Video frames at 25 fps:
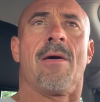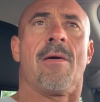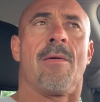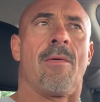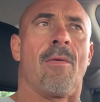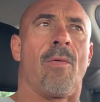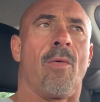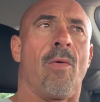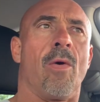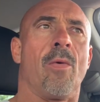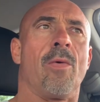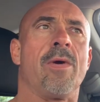
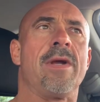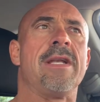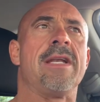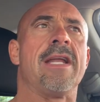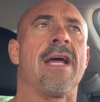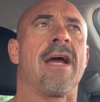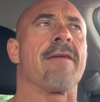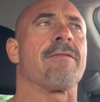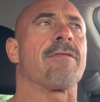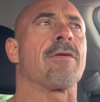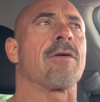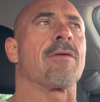
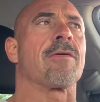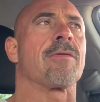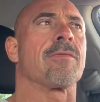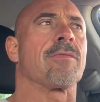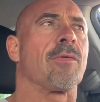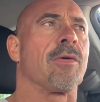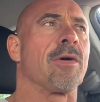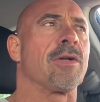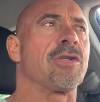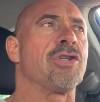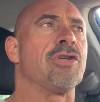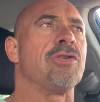
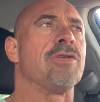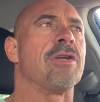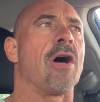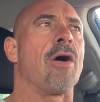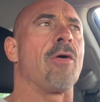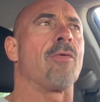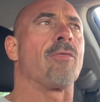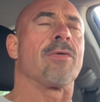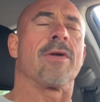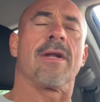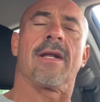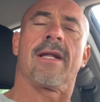What you
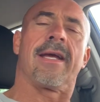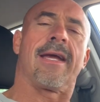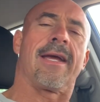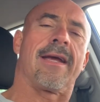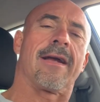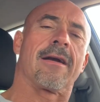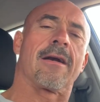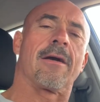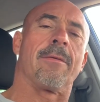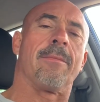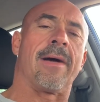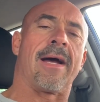don't really
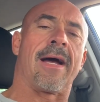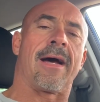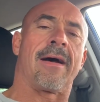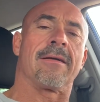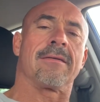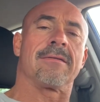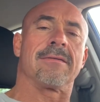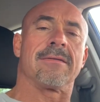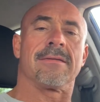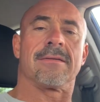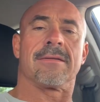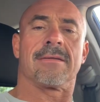hear
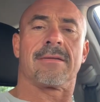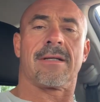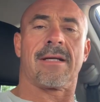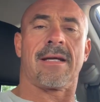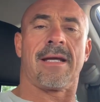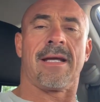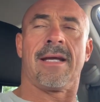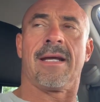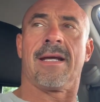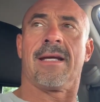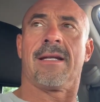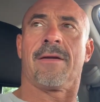about
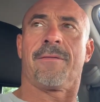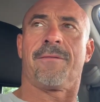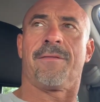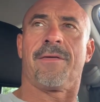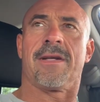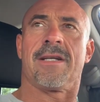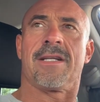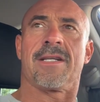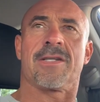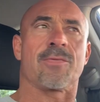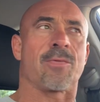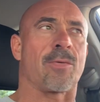in the
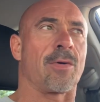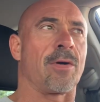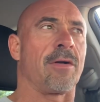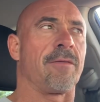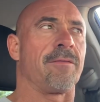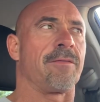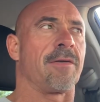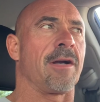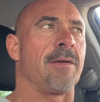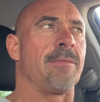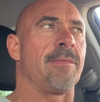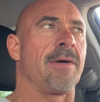fitness world
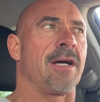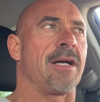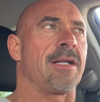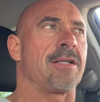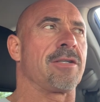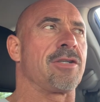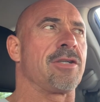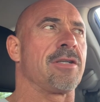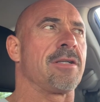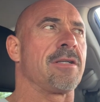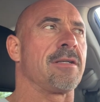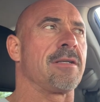very
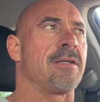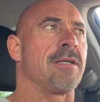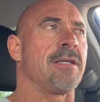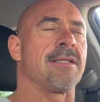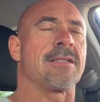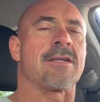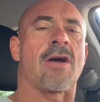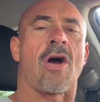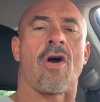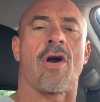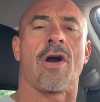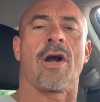much
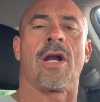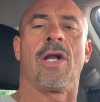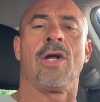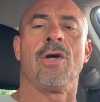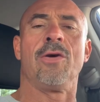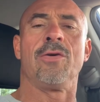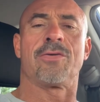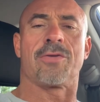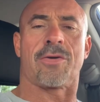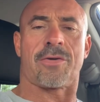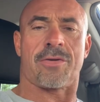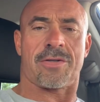is hard
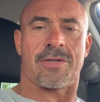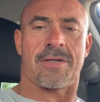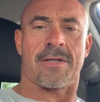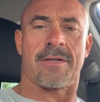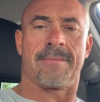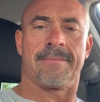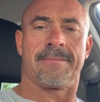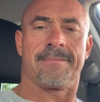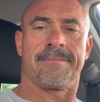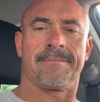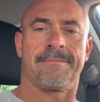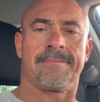losers,
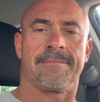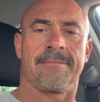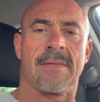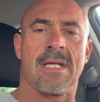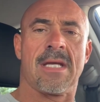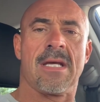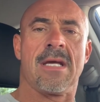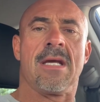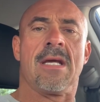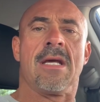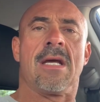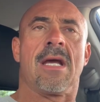
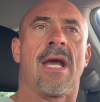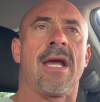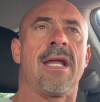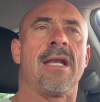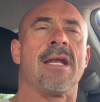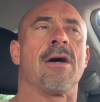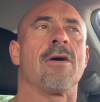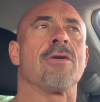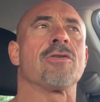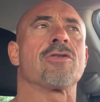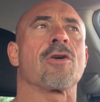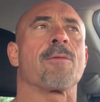and
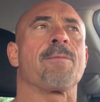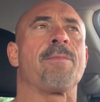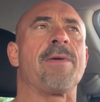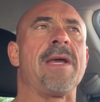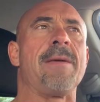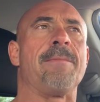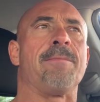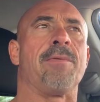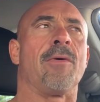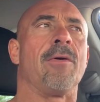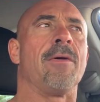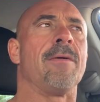those are
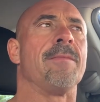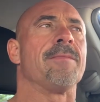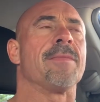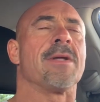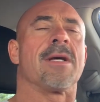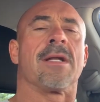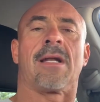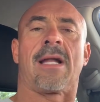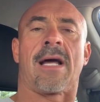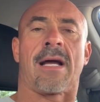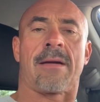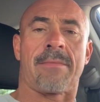people
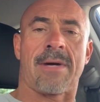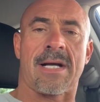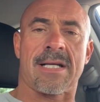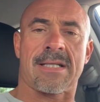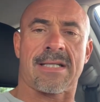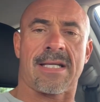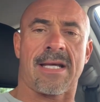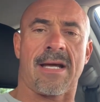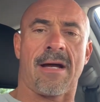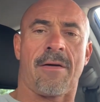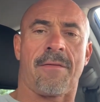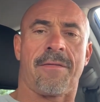like
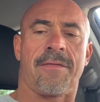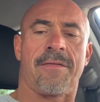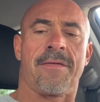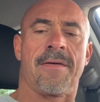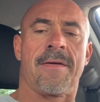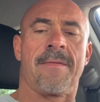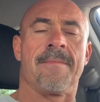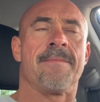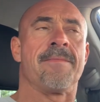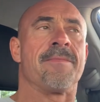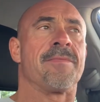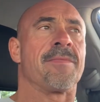myself
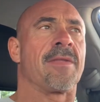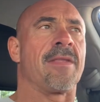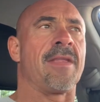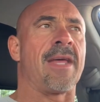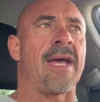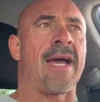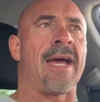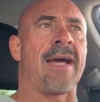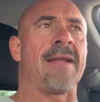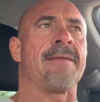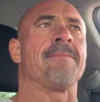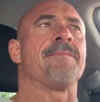
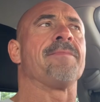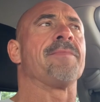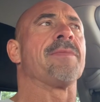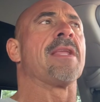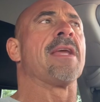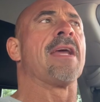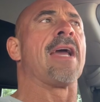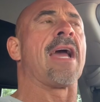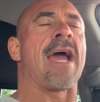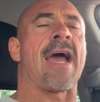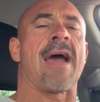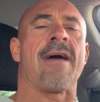that
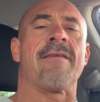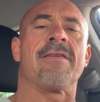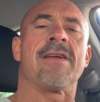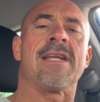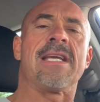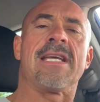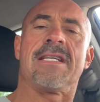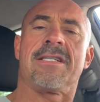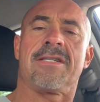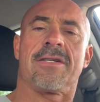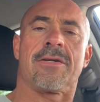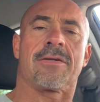have an
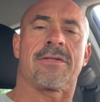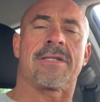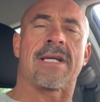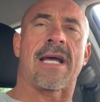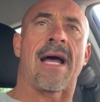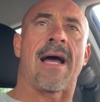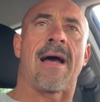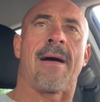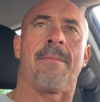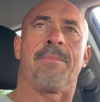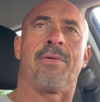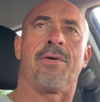easier
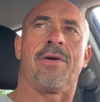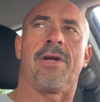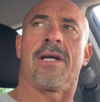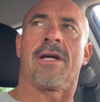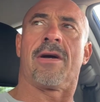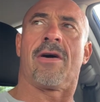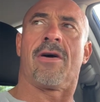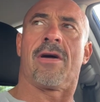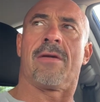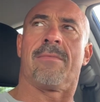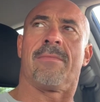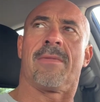time putting
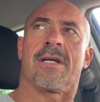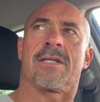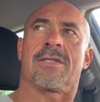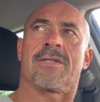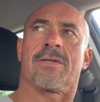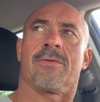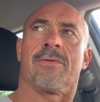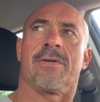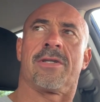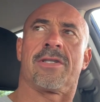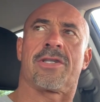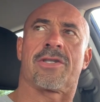on
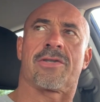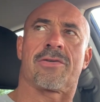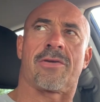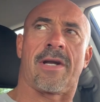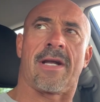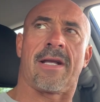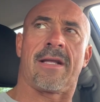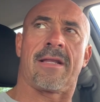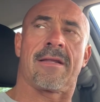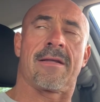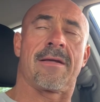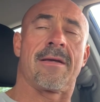muscle and
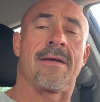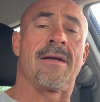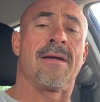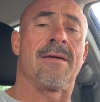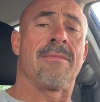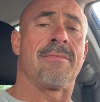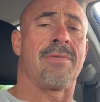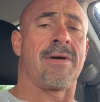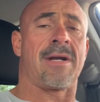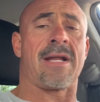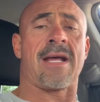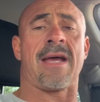strength,
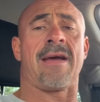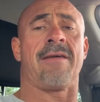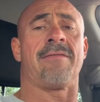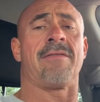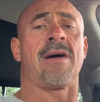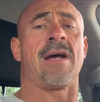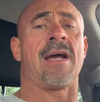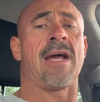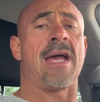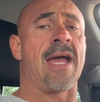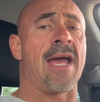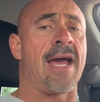but have
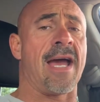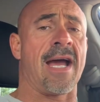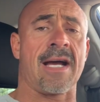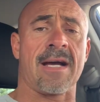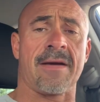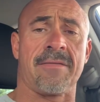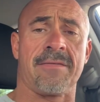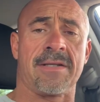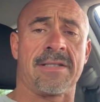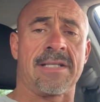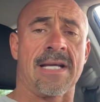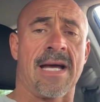a heck
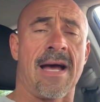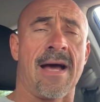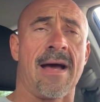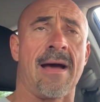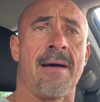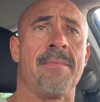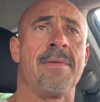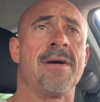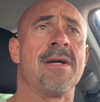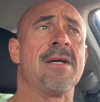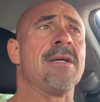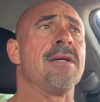of a time,